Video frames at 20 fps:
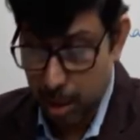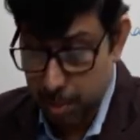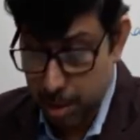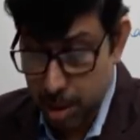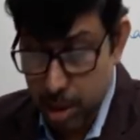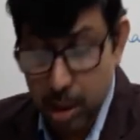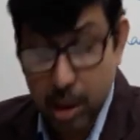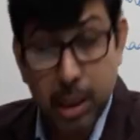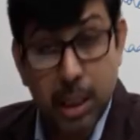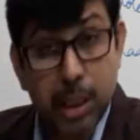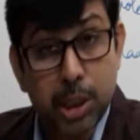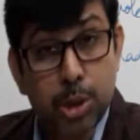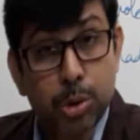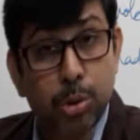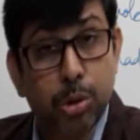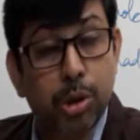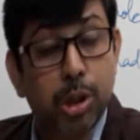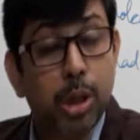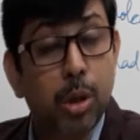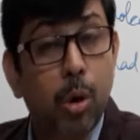Immediately it
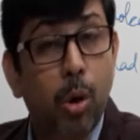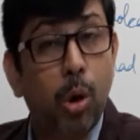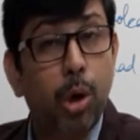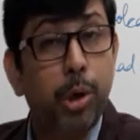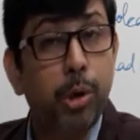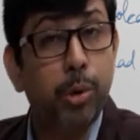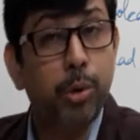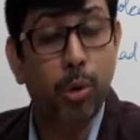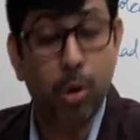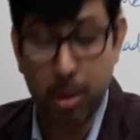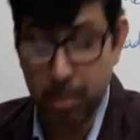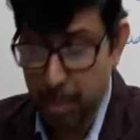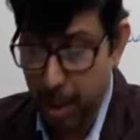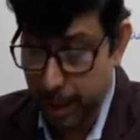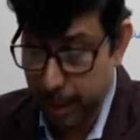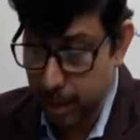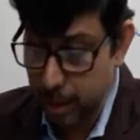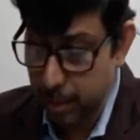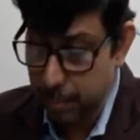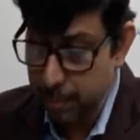should recall to your
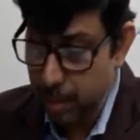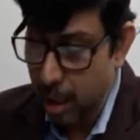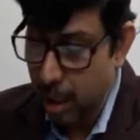mind.